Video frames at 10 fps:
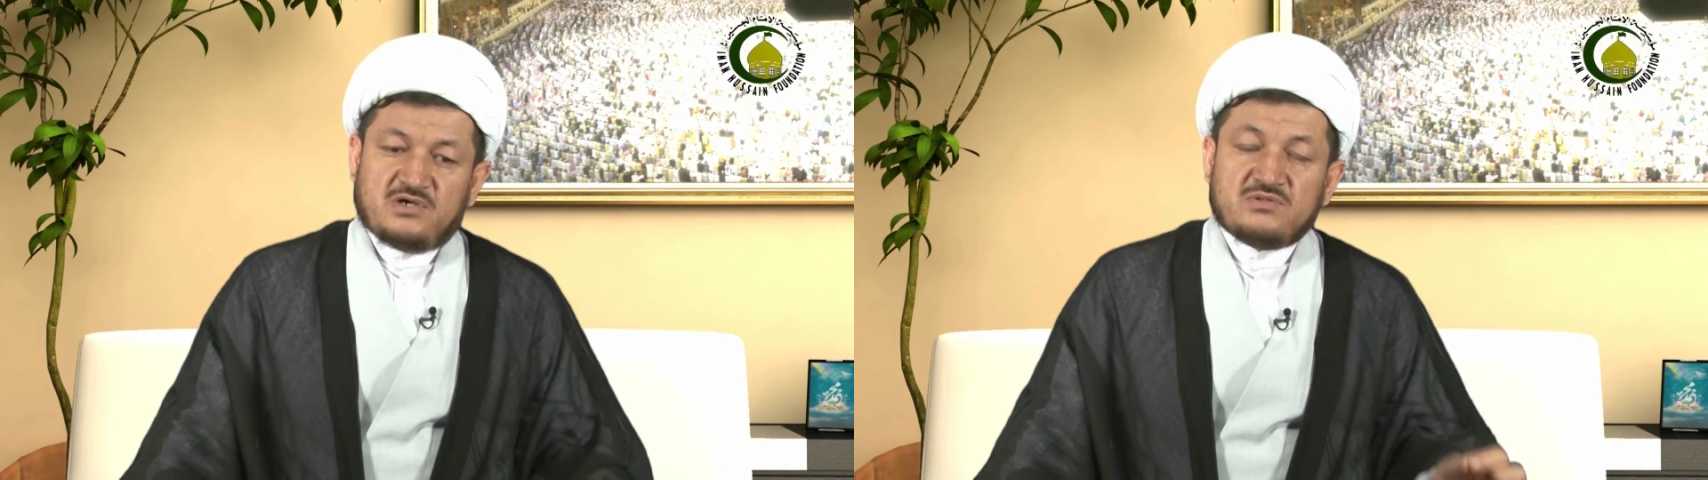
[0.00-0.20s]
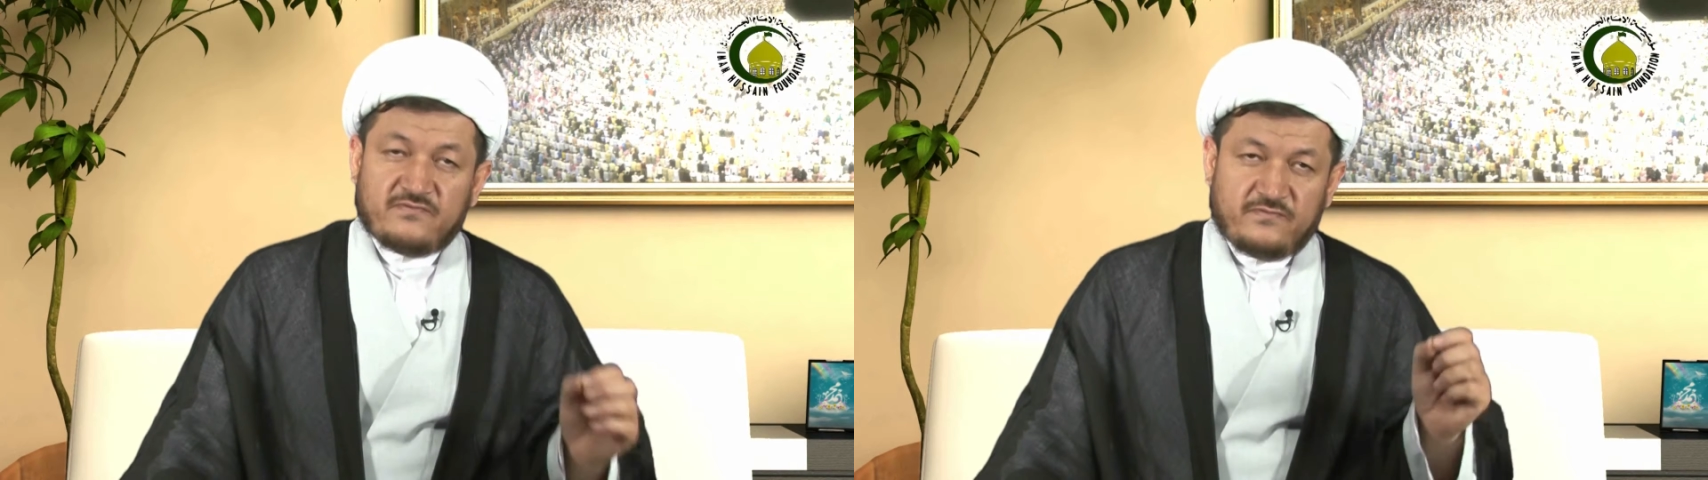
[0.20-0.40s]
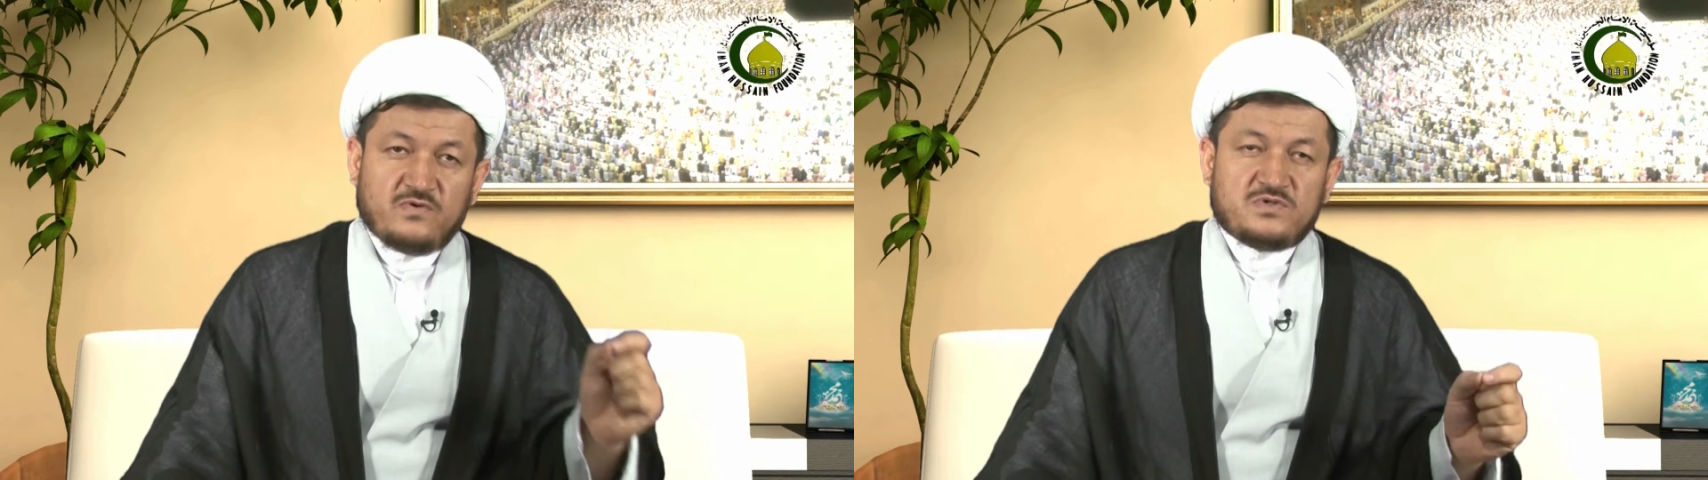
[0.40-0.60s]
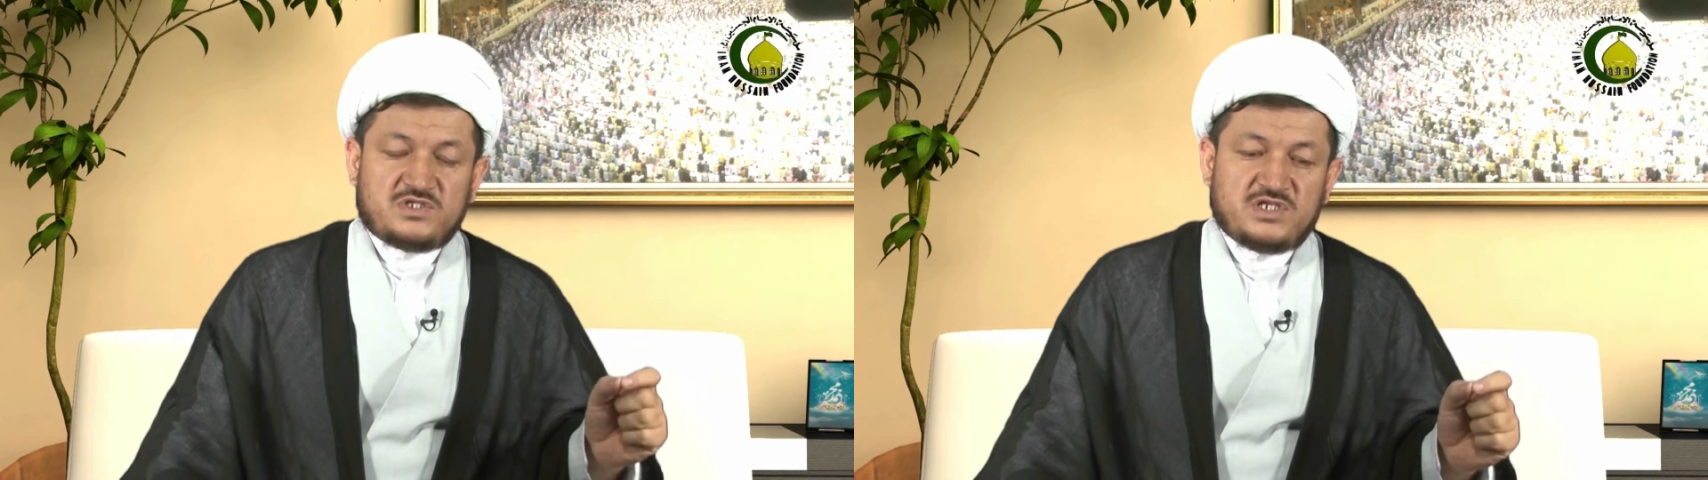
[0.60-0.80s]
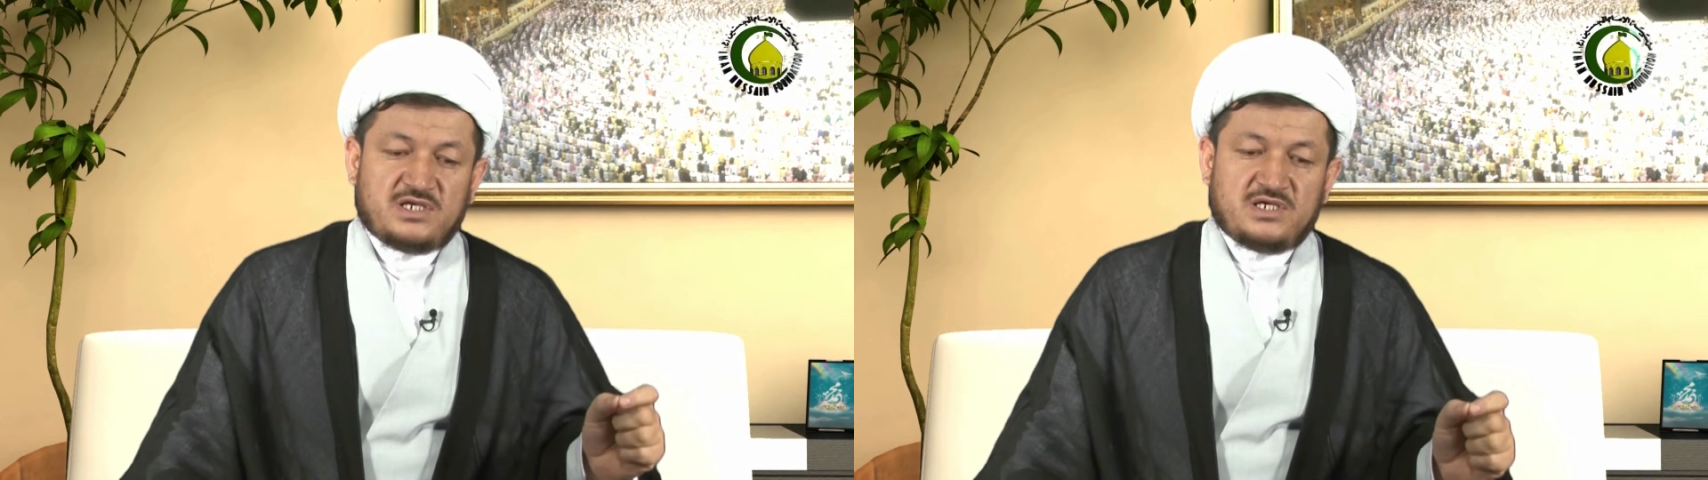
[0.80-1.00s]
now the
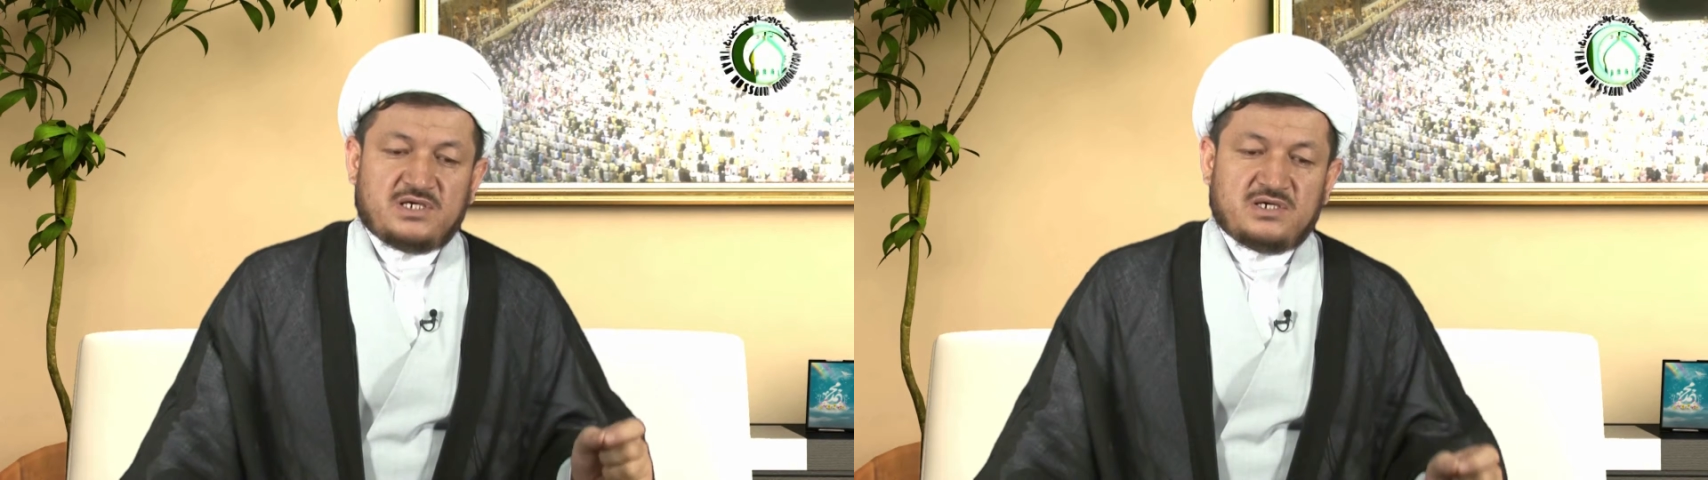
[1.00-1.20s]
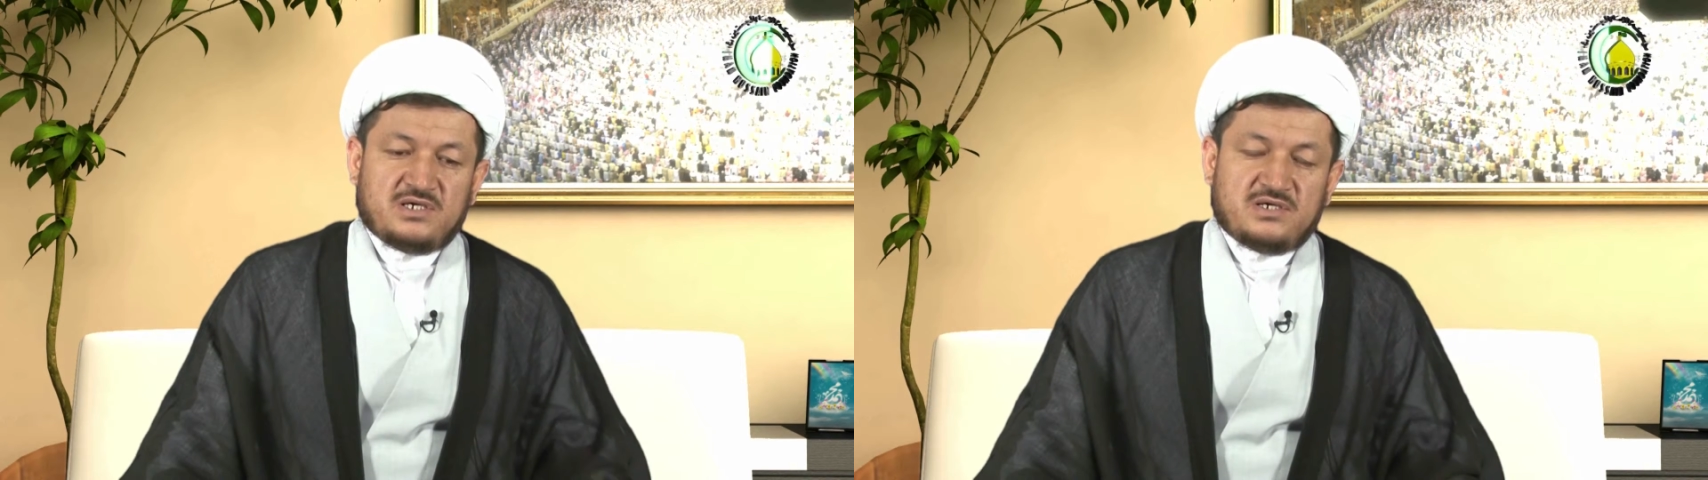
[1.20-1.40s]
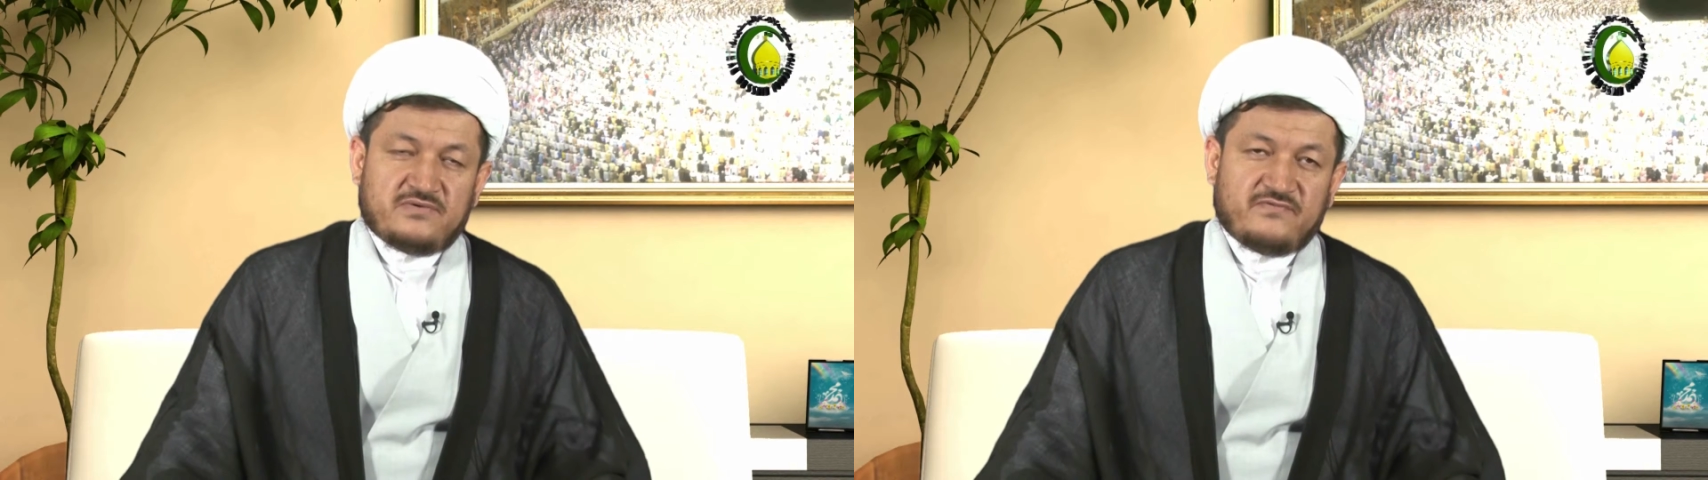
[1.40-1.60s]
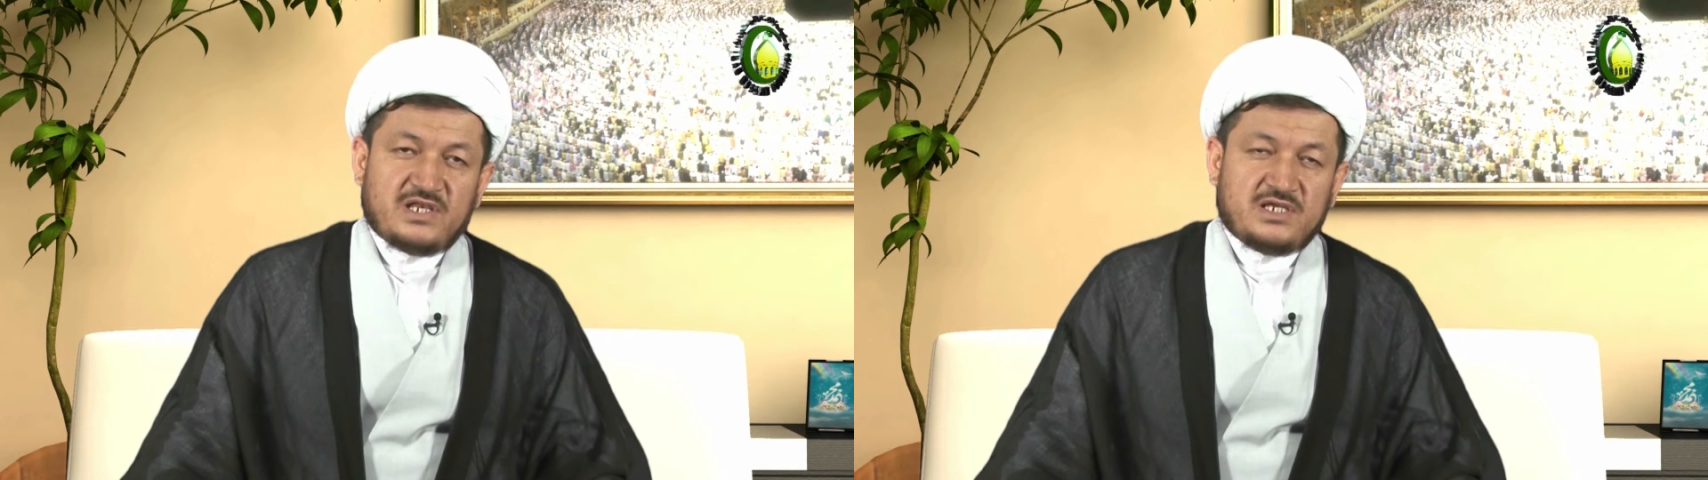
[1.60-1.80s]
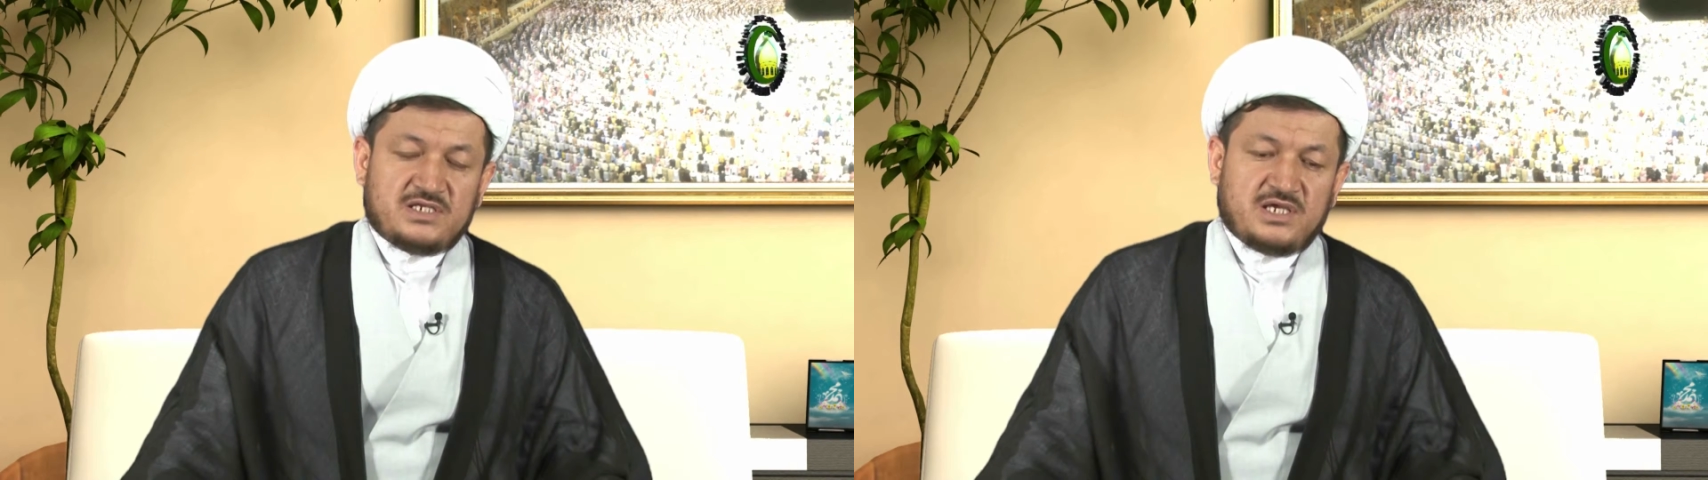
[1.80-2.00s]
fourth
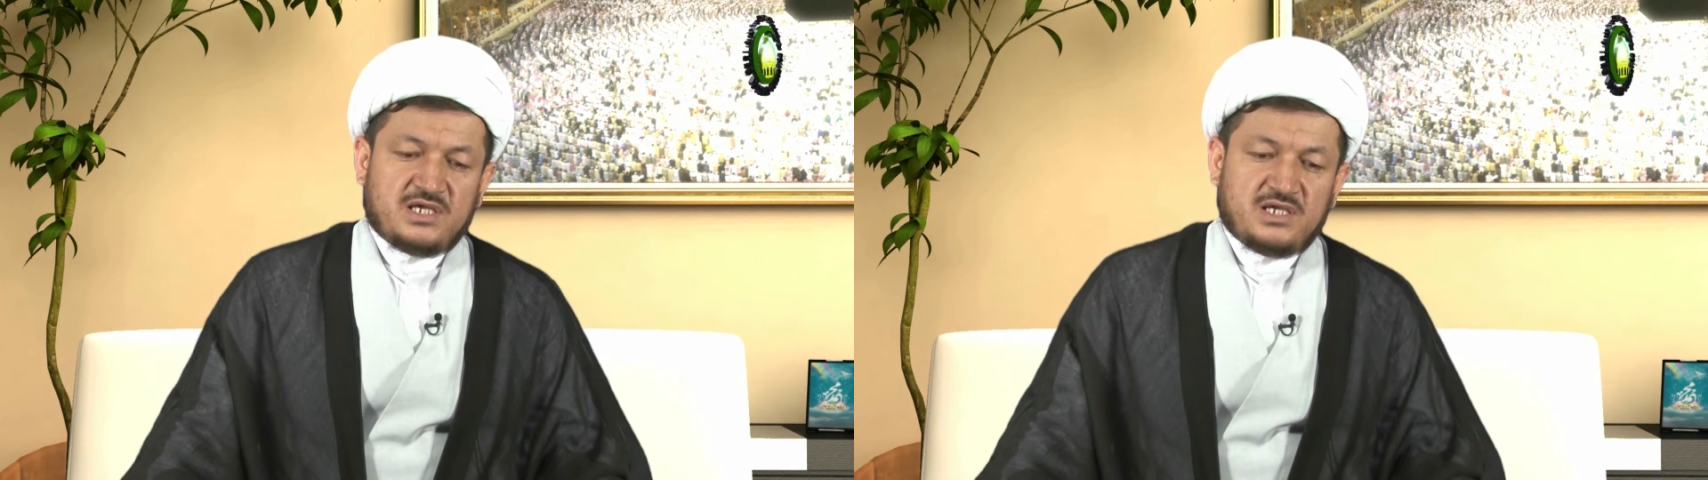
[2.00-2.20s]
valid